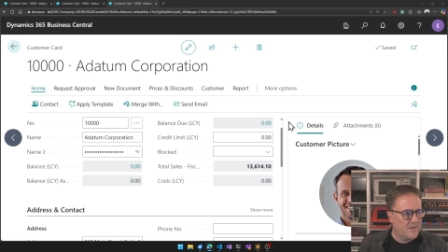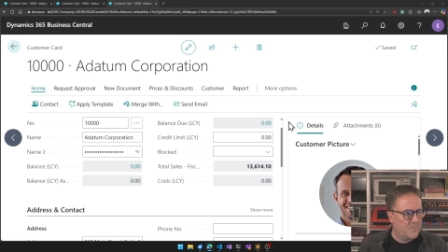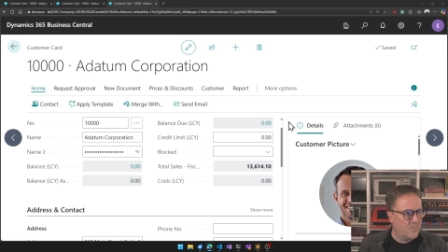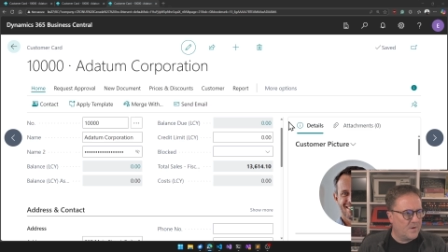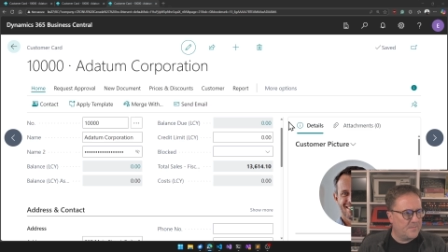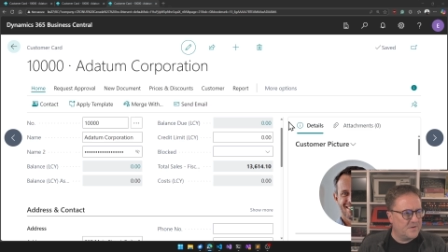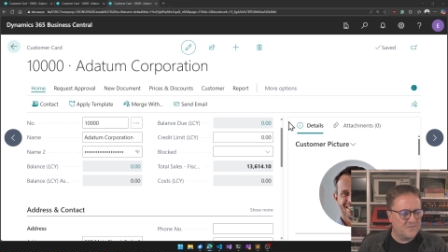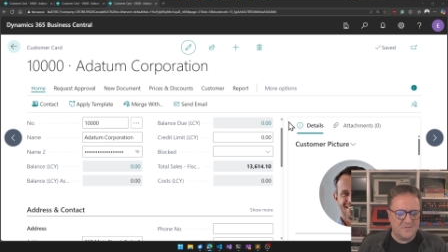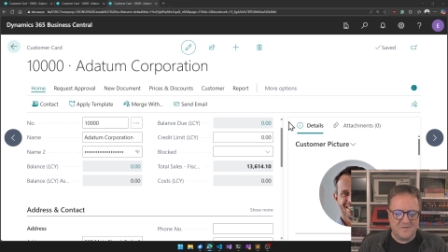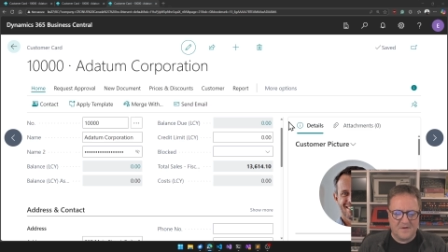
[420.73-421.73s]
what I'm
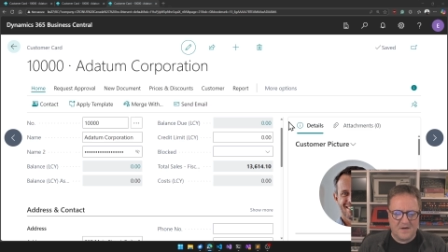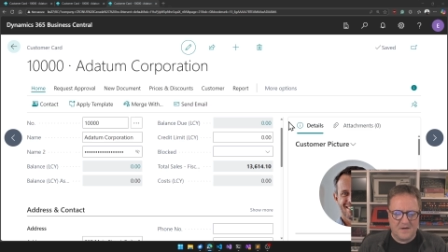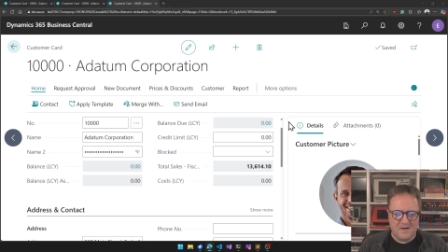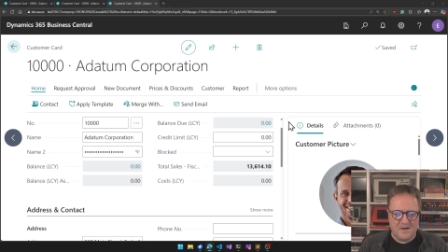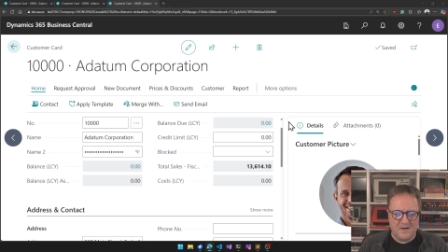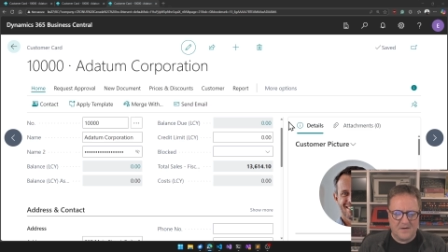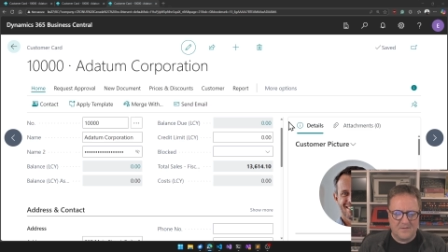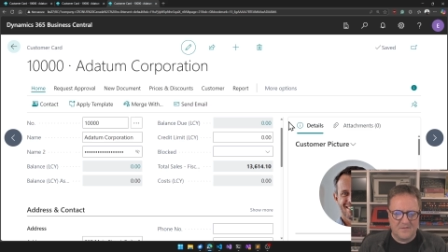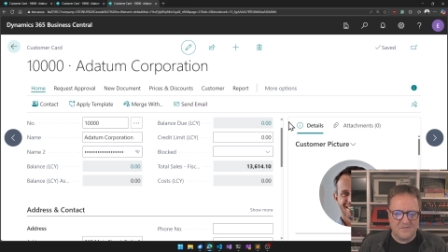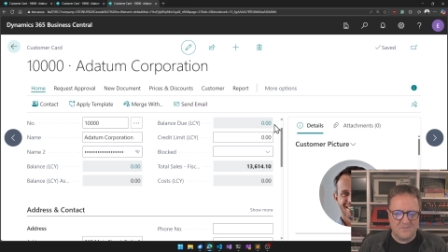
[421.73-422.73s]
interested in, and and
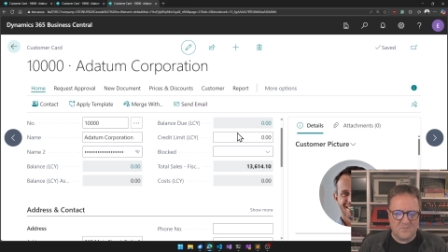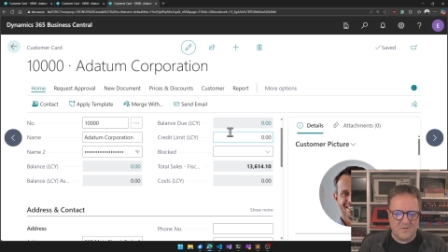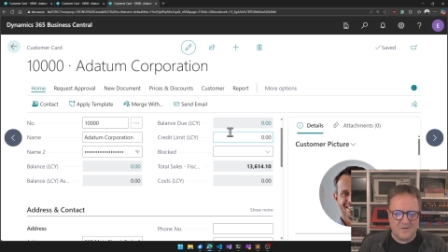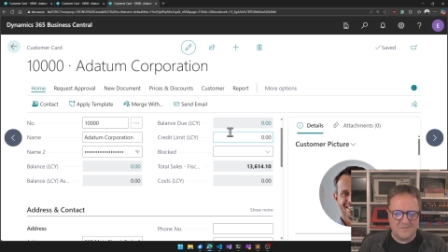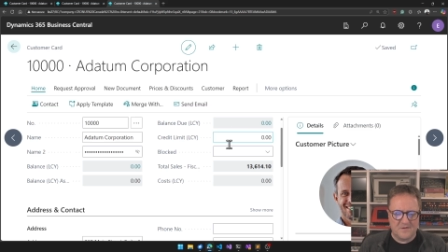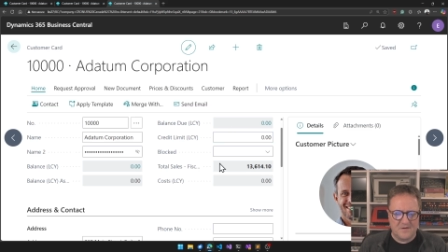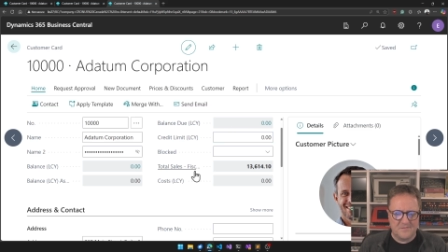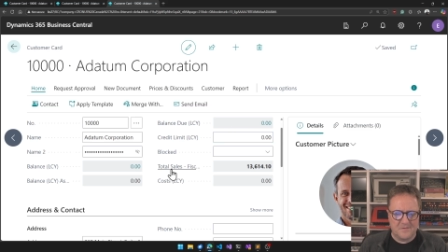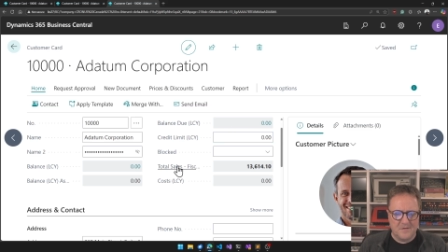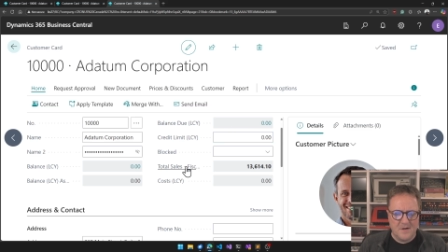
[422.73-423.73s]
this is what I suddenly
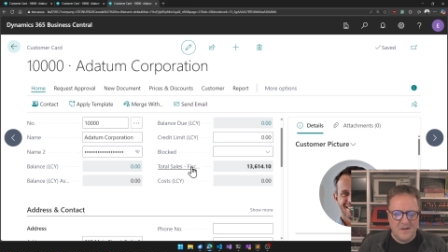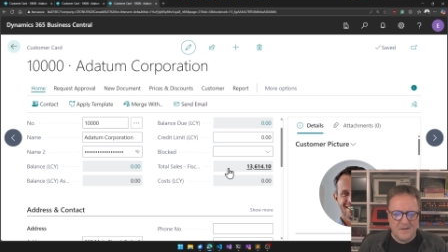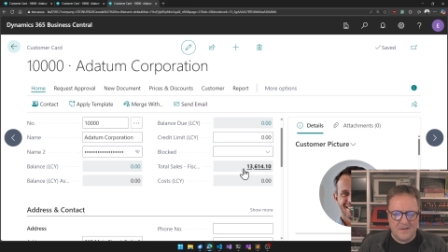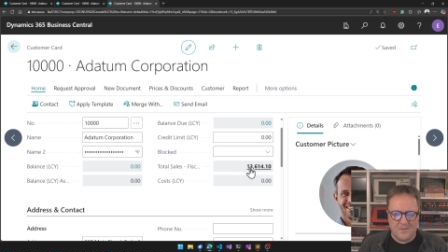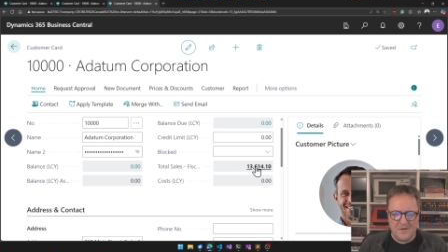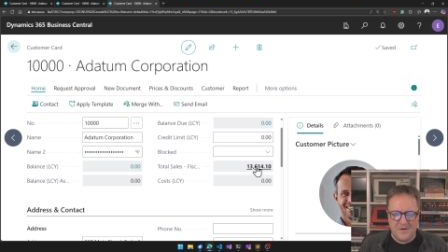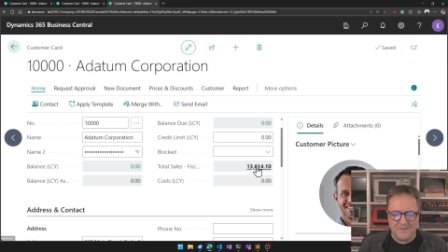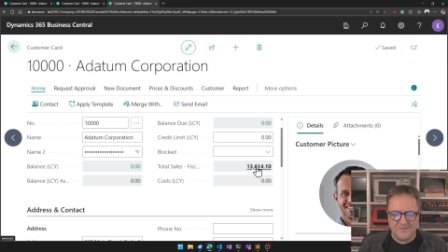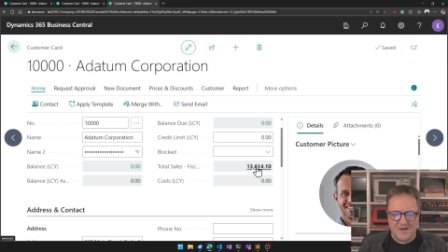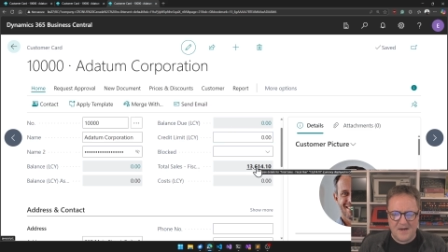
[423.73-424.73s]
saw. Now
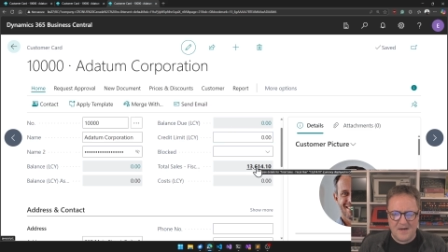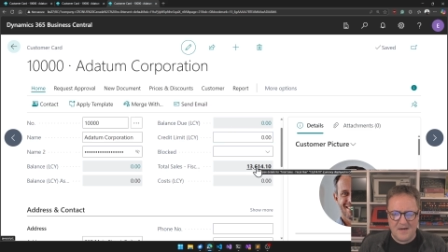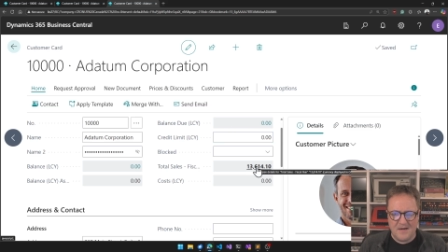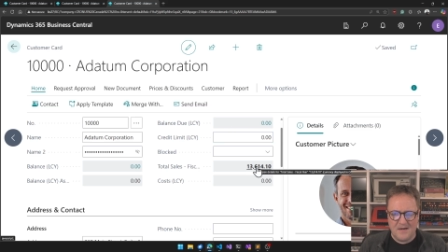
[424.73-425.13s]
here's a.